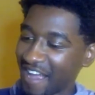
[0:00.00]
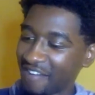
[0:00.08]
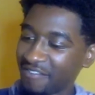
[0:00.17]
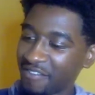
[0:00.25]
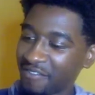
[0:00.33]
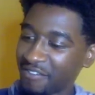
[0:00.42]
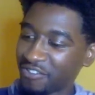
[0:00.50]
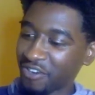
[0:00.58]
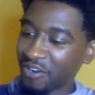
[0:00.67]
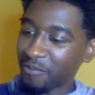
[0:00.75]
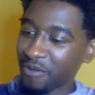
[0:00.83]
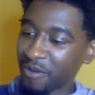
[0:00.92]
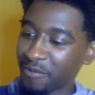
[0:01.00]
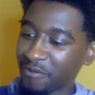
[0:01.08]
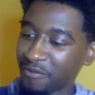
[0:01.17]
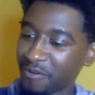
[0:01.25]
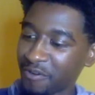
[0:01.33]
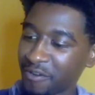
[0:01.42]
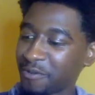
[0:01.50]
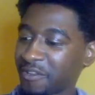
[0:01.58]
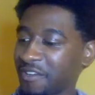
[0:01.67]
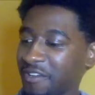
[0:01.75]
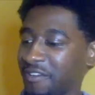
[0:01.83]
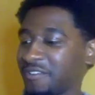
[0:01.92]
I've never drawn a brain before. Here we
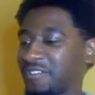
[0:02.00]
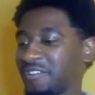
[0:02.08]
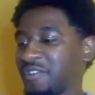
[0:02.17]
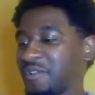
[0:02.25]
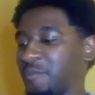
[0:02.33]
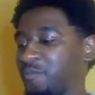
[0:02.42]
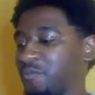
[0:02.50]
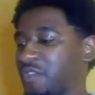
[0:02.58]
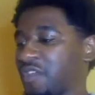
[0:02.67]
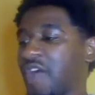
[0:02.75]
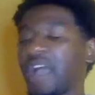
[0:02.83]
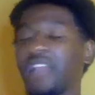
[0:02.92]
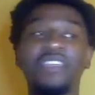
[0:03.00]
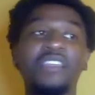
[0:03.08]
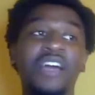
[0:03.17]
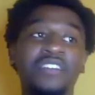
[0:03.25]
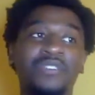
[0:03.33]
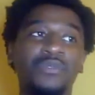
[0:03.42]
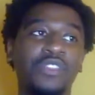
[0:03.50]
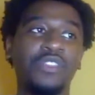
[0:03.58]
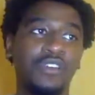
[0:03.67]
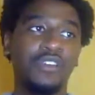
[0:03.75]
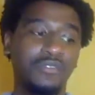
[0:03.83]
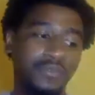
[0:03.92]
go. I did last week,
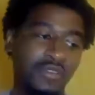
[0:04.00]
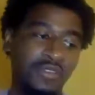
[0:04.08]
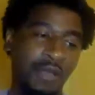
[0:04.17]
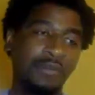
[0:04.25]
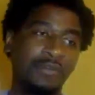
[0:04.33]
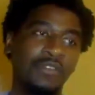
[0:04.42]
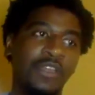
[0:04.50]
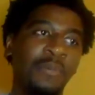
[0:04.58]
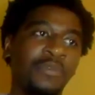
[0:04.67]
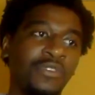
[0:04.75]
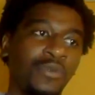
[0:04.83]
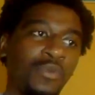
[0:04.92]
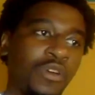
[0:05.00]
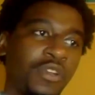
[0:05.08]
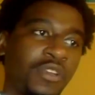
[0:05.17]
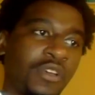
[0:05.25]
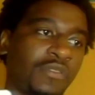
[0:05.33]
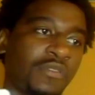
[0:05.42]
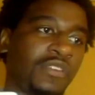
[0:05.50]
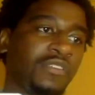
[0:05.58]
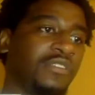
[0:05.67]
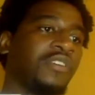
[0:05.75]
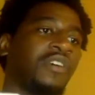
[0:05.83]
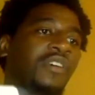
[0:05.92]
though. That was episode 1 of
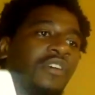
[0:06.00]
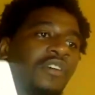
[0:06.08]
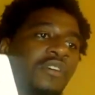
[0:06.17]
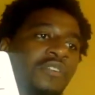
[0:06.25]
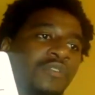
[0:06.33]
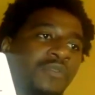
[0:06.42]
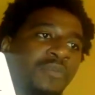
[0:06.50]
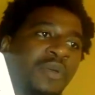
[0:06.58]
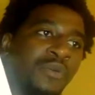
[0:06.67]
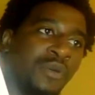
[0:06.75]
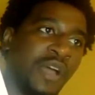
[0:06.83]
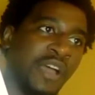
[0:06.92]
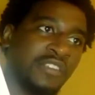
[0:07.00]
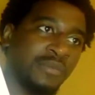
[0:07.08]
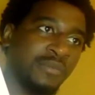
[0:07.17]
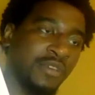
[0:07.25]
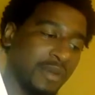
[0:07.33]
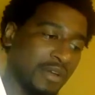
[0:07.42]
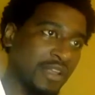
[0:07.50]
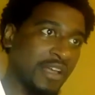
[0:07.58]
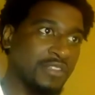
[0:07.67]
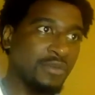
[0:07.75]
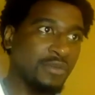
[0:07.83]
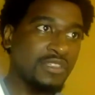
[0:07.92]
this. So for people who are asking me about
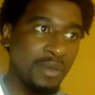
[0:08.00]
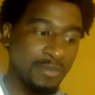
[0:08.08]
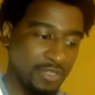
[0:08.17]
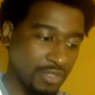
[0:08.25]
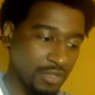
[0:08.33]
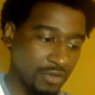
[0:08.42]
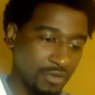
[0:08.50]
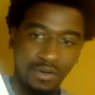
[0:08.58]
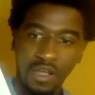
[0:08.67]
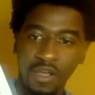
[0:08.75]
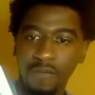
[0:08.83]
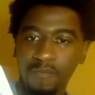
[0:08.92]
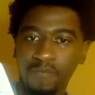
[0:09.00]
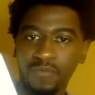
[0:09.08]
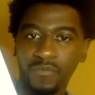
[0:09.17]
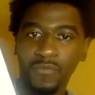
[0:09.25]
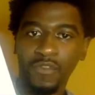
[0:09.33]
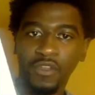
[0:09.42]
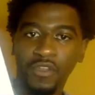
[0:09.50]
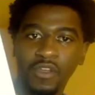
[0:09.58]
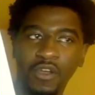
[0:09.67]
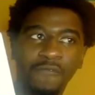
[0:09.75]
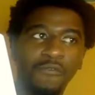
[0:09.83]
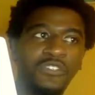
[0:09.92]
last week's episode,
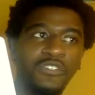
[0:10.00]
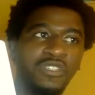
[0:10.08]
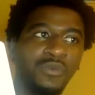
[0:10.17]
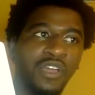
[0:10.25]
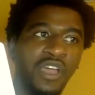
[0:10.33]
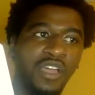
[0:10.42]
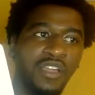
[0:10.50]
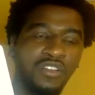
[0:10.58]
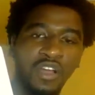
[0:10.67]
unfortunately, we had